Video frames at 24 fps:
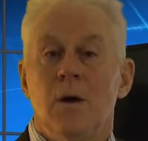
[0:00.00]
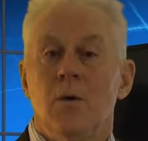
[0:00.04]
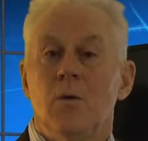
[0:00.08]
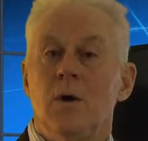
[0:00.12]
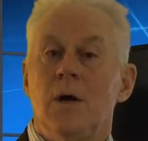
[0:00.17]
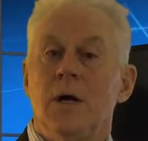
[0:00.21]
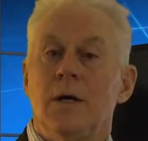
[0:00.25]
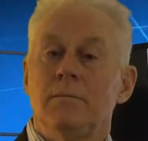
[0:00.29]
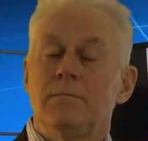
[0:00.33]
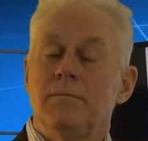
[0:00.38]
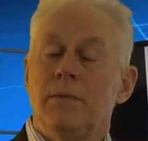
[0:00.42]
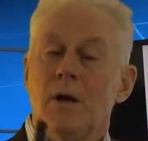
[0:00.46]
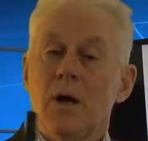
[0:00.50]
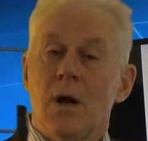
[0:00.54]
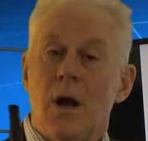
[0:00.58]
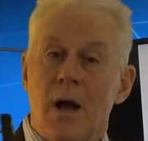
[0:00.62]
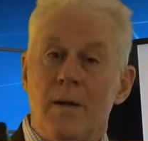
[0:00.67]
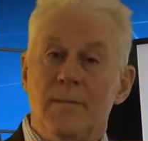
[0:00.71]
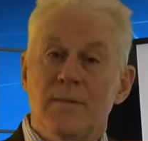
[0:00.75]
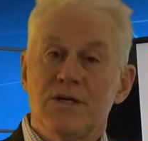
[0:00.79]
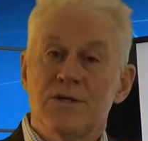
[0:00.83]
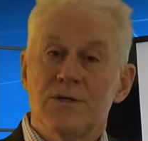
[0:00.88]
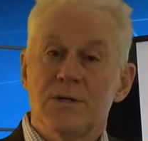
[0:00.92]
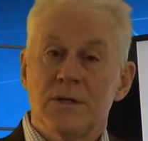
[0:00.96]
Well,
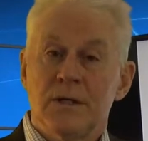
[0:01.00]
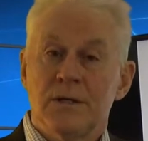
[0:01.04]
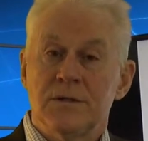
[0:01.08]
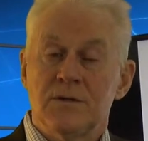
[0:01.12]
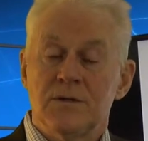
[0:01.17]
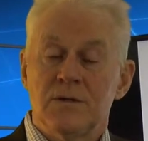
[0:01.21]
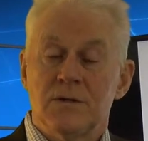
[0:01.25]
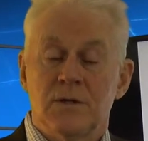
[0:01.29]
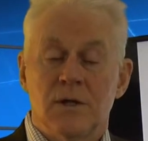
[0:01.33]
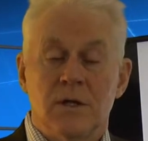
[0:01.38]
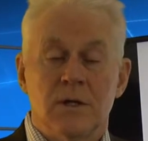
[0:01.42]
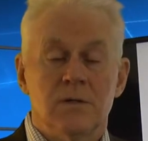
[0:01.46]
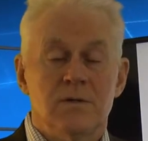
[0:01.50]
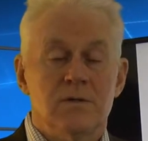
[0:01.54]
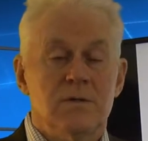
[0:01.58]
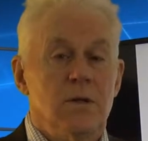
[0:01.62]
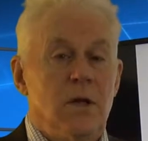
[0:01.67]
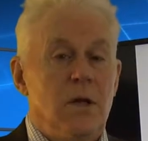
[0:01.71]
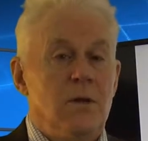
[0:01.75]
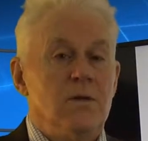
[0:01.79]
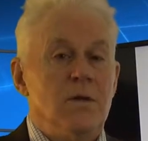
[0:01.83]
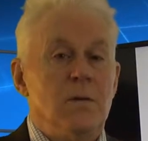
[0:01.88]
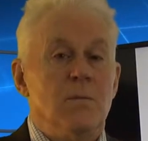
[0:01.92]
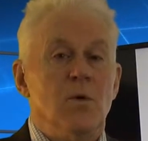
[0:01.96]
common sense says
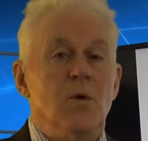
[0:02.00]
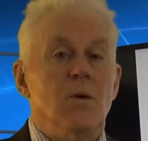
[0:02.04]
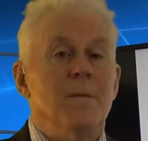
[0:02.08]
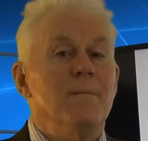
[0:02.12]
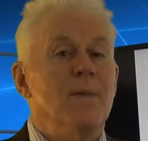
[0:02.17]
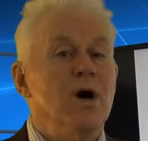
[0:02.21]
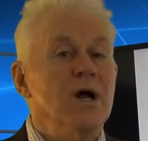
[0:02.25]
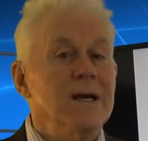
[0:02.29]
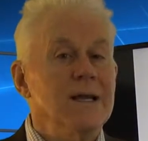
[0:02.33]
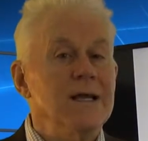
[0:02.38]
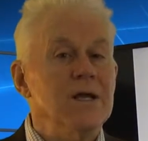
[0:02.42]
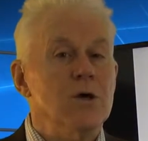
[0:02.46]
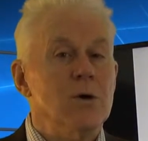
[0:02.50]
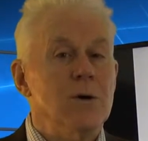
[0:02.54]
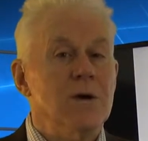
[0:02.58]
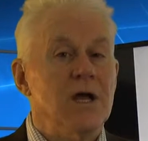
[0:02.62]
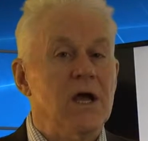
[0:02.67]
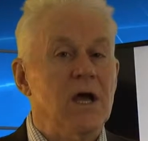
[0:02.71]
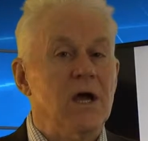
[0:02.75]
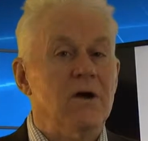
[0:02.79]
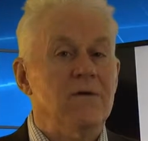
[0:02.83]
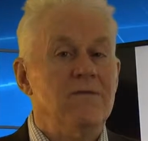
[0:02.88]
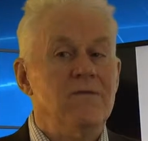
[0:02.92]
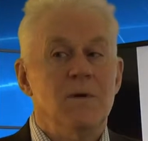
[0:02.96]
the more money you
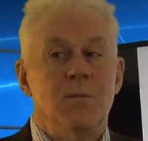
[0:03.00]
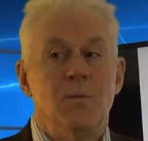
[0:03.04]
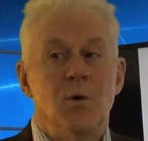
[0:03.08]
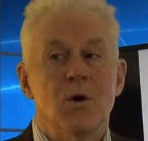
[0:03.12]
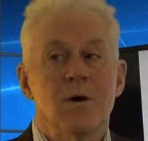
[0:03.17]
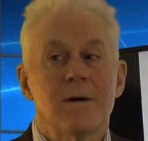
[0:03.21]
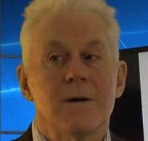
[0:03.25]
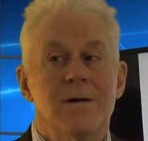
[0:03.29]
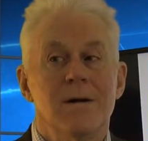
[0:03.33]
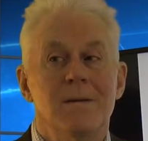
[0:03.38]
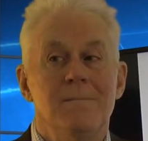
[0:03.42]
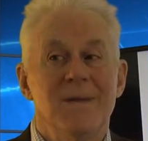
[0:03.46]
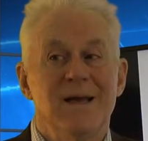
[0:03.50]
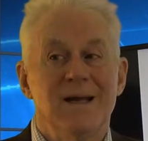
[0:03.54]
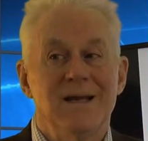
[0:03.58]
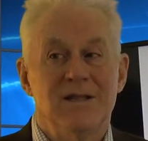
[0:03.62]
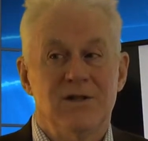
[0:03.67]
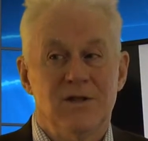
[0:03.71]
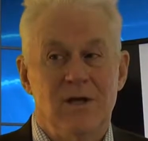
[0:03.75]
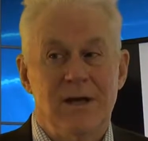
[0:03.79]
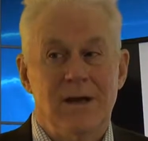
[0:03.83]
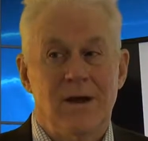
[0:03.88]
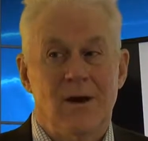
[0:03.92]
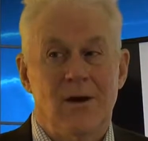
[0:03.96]
have, the more
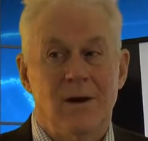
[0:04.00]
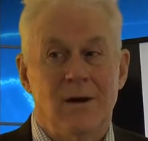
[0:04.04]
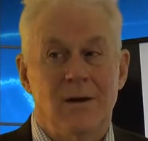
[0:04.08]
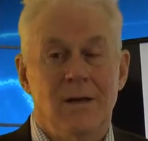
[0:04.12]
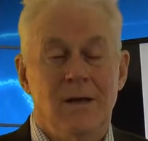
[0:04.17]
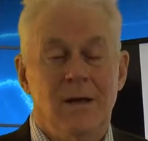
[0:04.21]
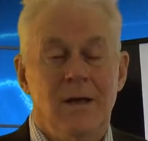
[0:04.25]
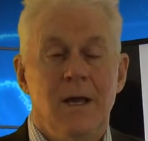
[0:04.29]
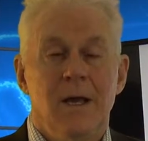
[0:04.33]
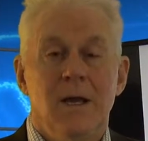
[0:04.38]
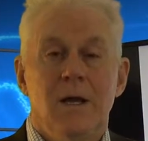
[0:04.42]
committed they are.